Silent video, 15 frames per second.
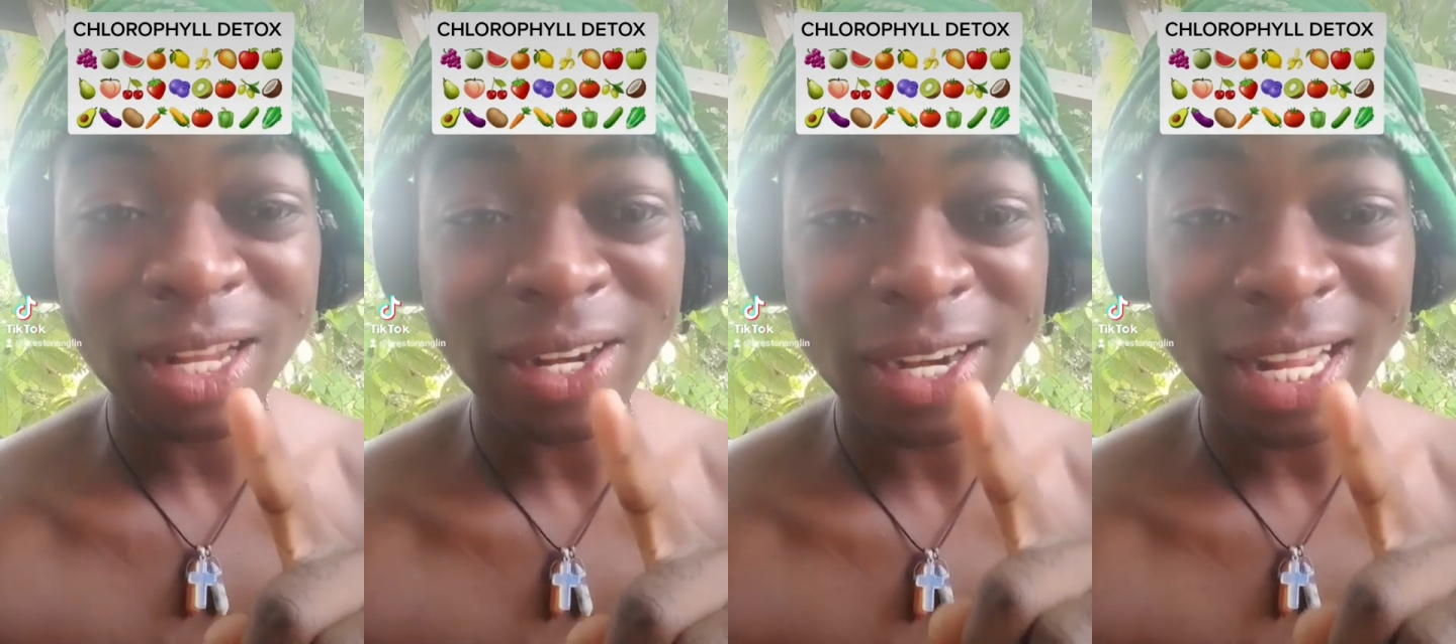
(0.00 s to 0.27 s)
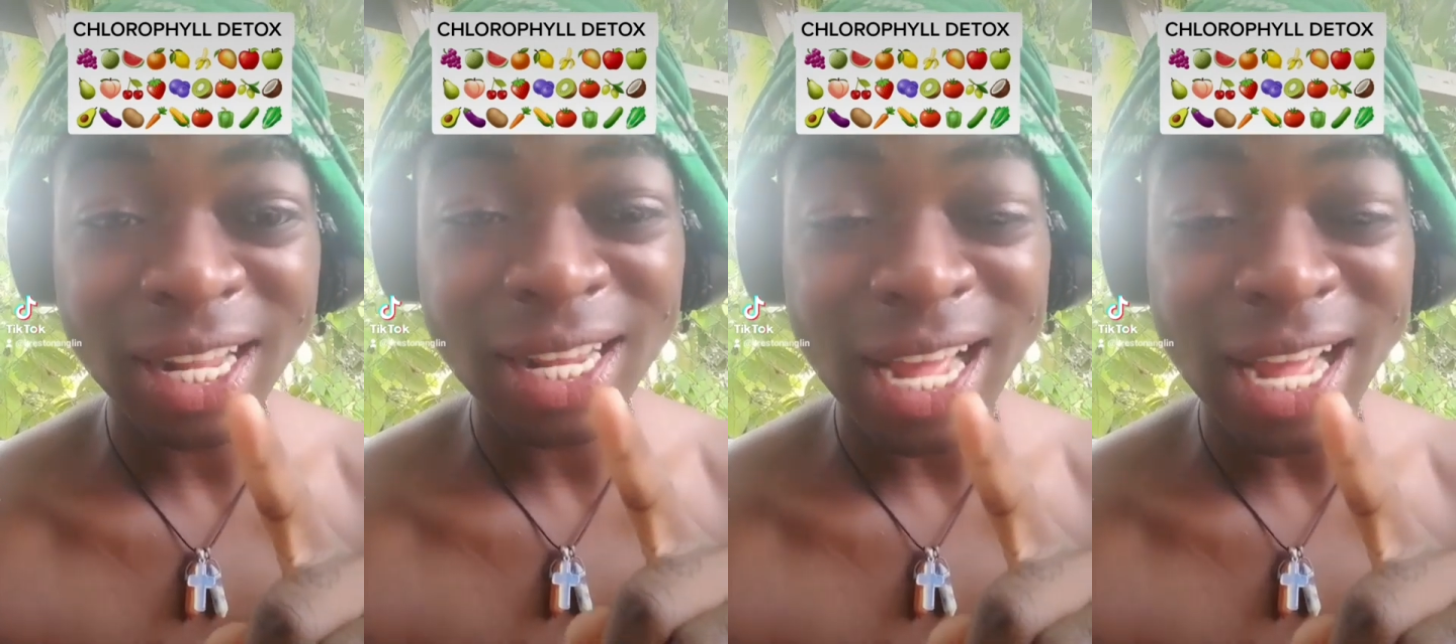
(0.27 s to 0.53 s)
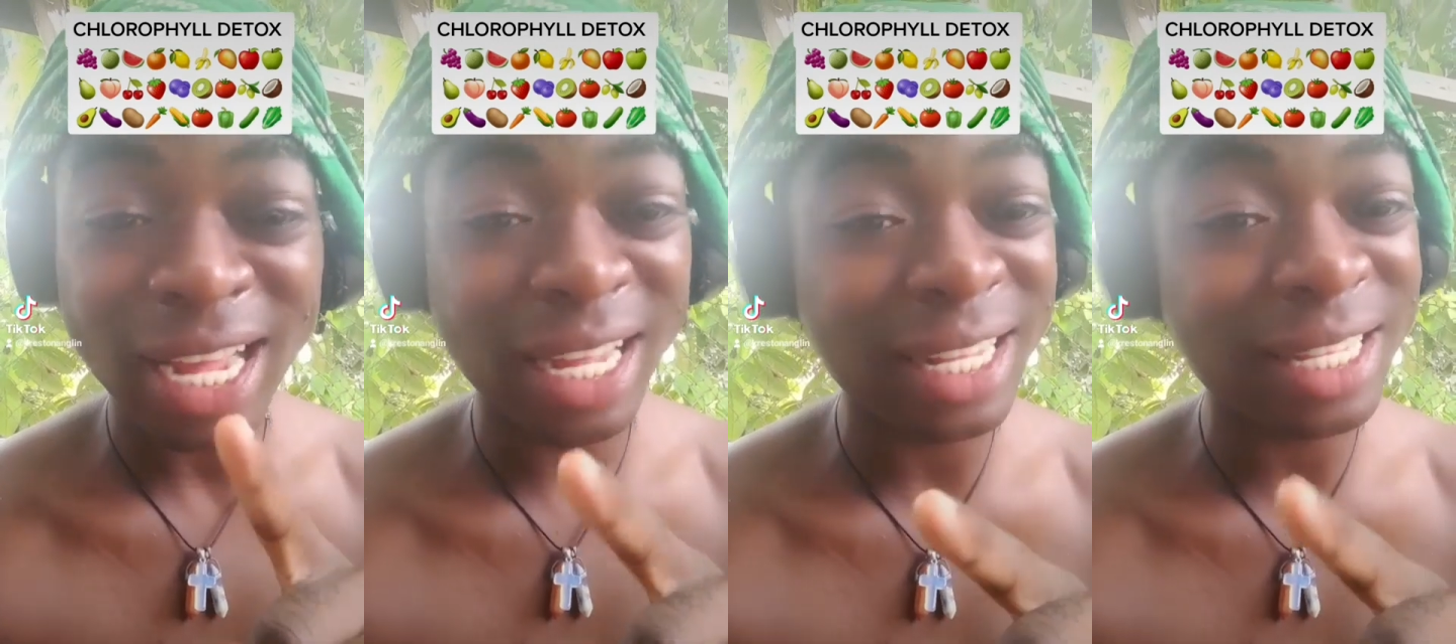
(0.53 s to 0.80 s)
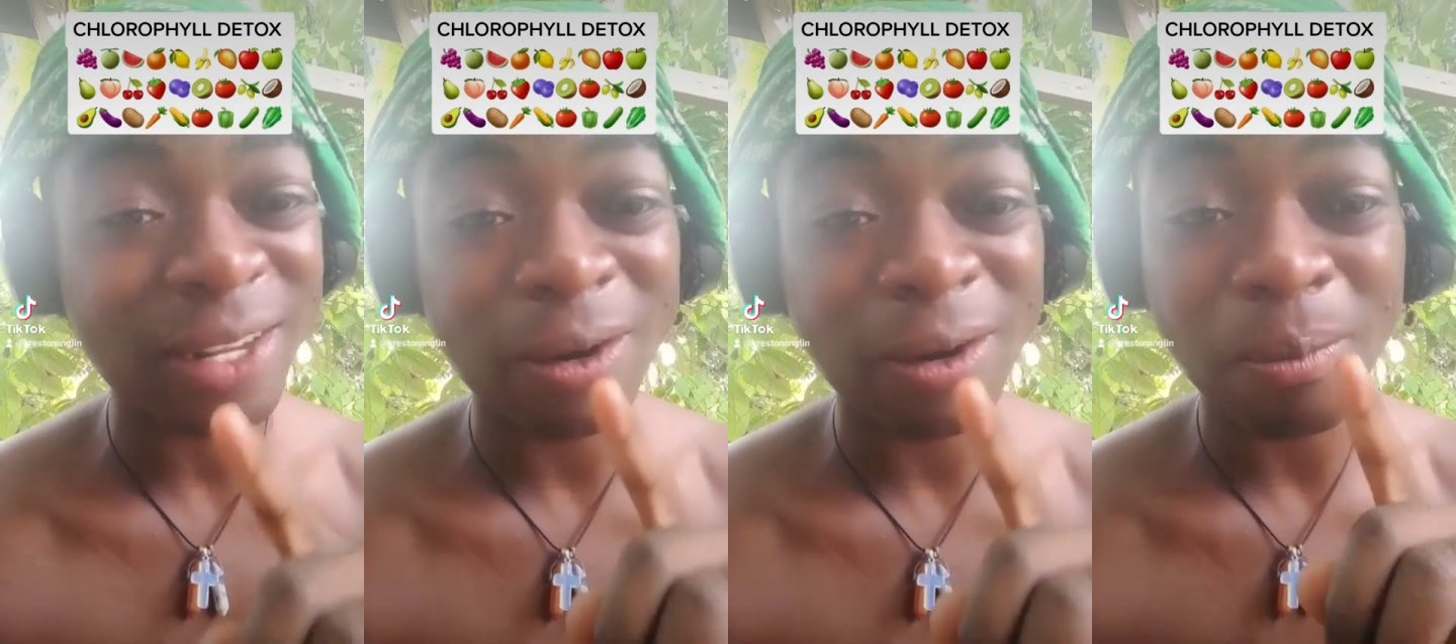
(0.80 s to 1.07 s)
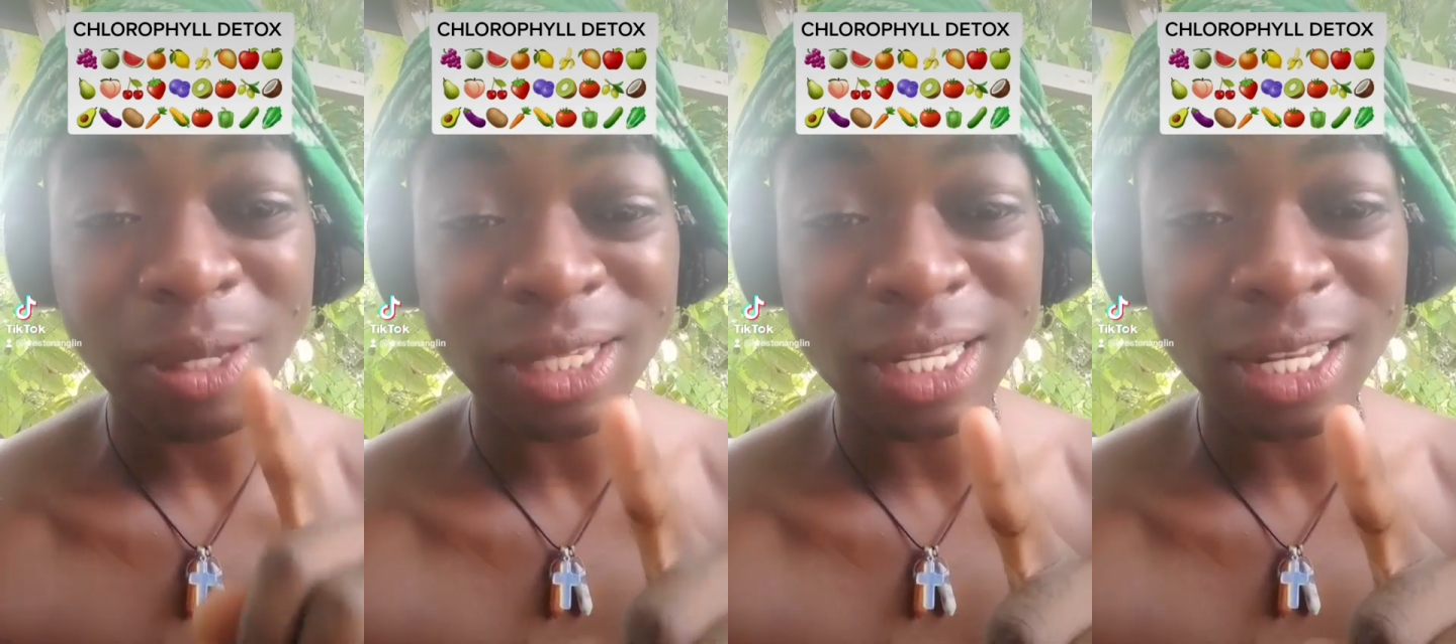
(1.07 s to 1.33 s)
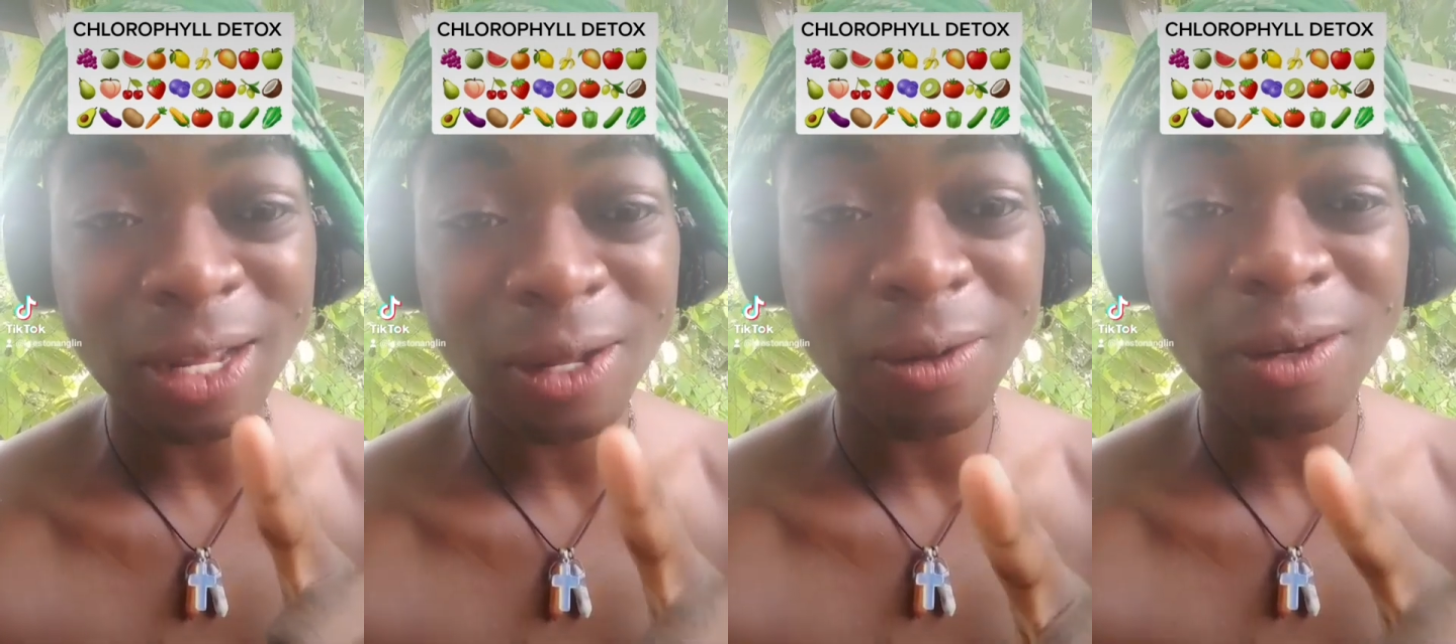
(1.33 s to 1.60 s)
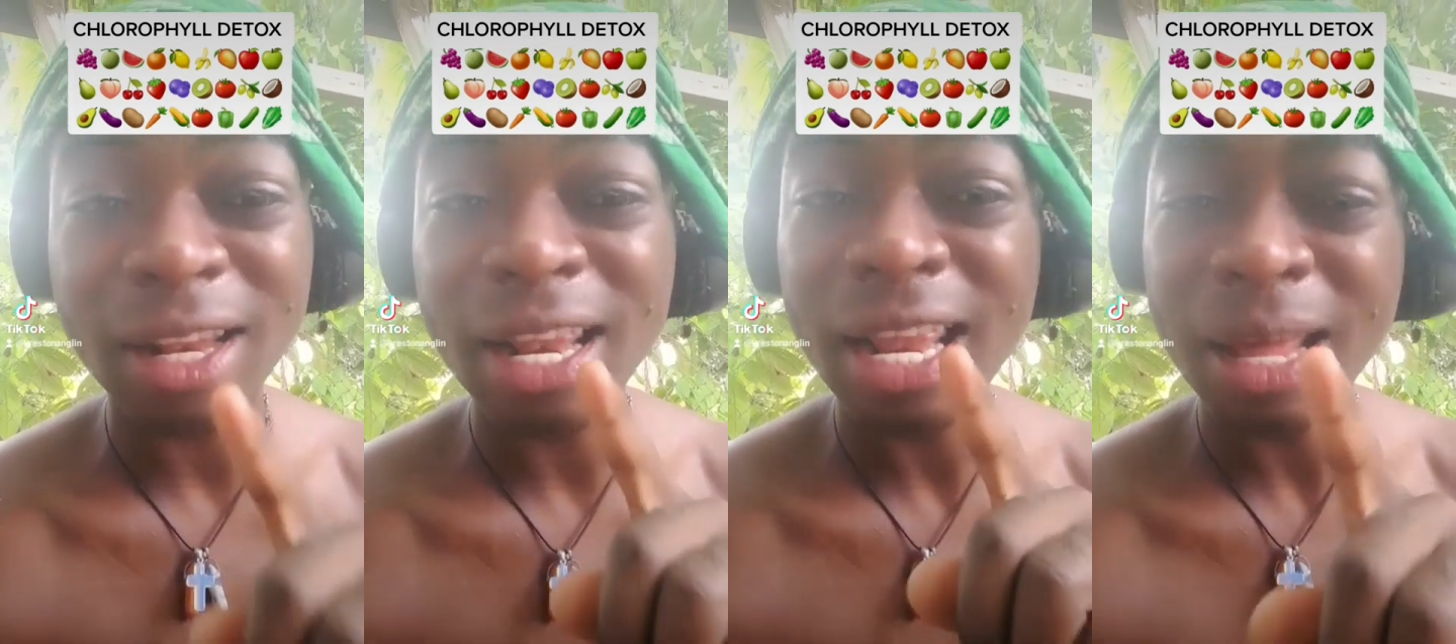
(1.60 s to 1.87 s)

in your daily diet, you're missing out.